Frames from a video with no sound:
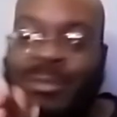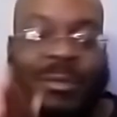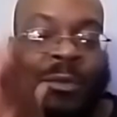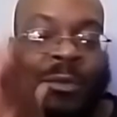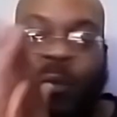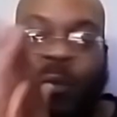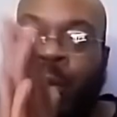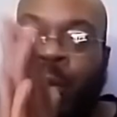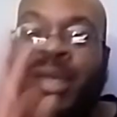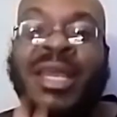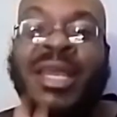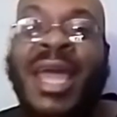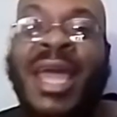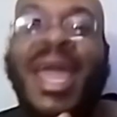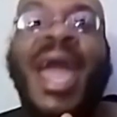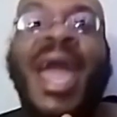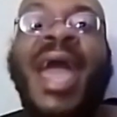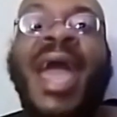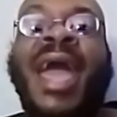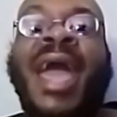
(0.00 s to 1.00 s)
what they
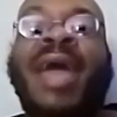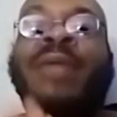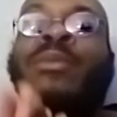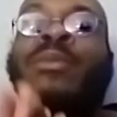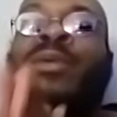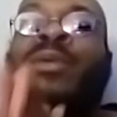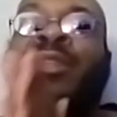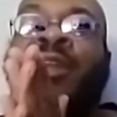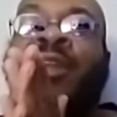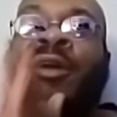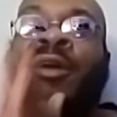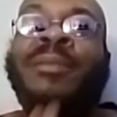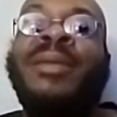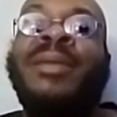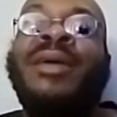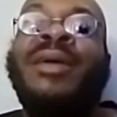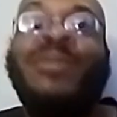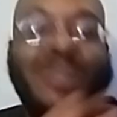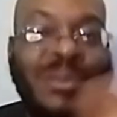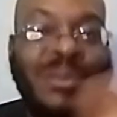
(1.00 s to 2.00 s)
had with their
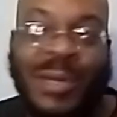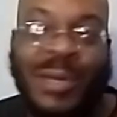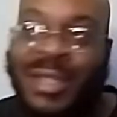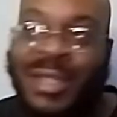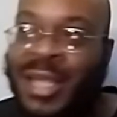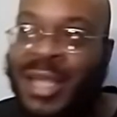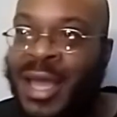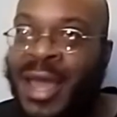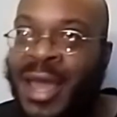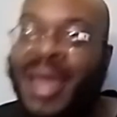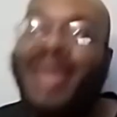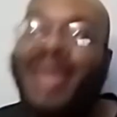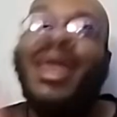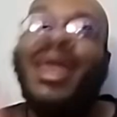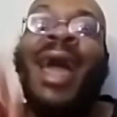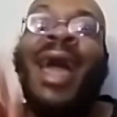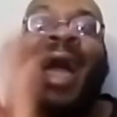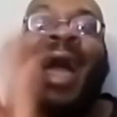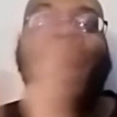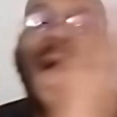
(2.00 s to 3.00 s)
men was what they had.
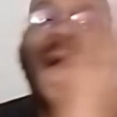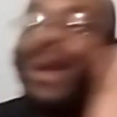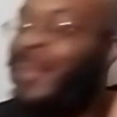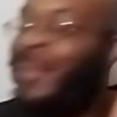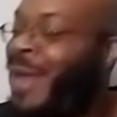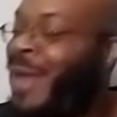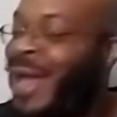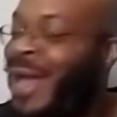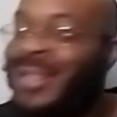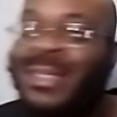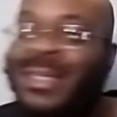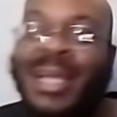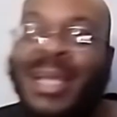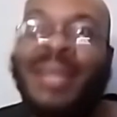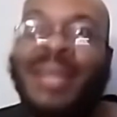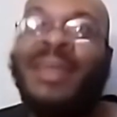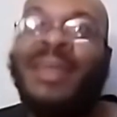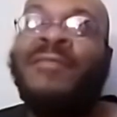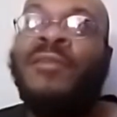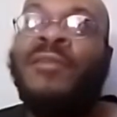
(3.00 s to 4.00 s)
I'm not taking
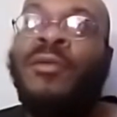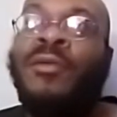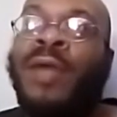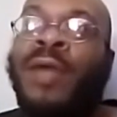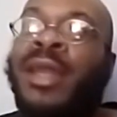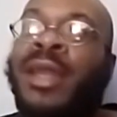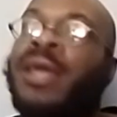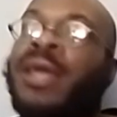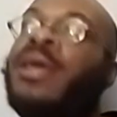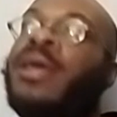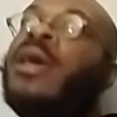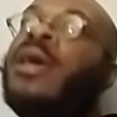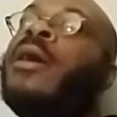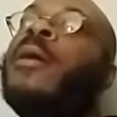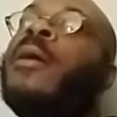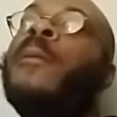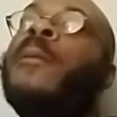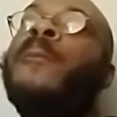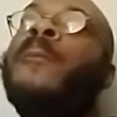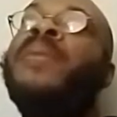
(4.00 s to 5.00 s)
that for granted.
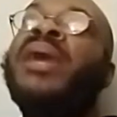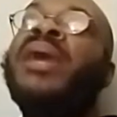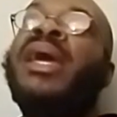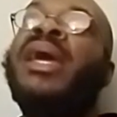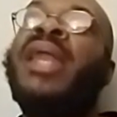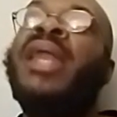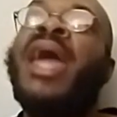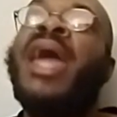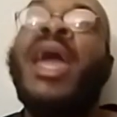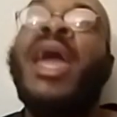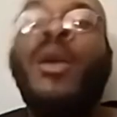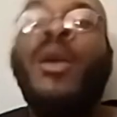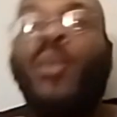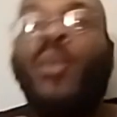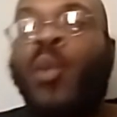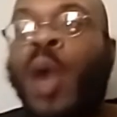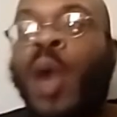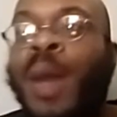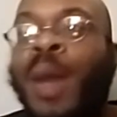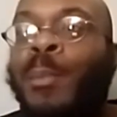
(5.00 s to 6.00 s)
But at
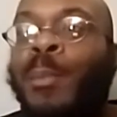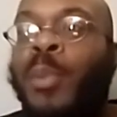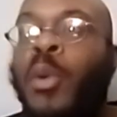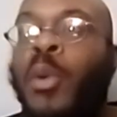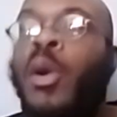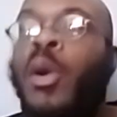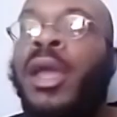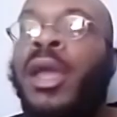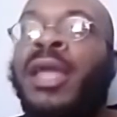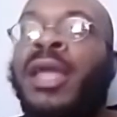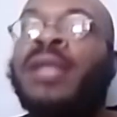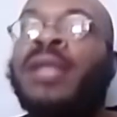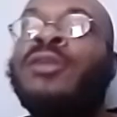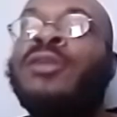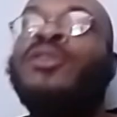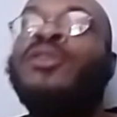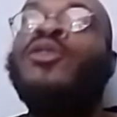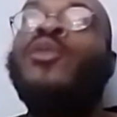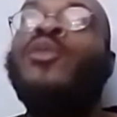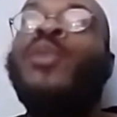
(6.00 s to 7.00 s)
what point
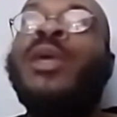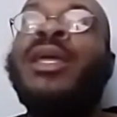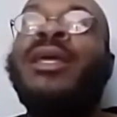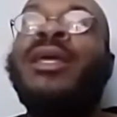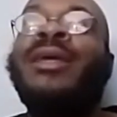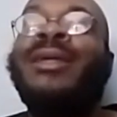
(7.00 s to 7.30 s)
do we...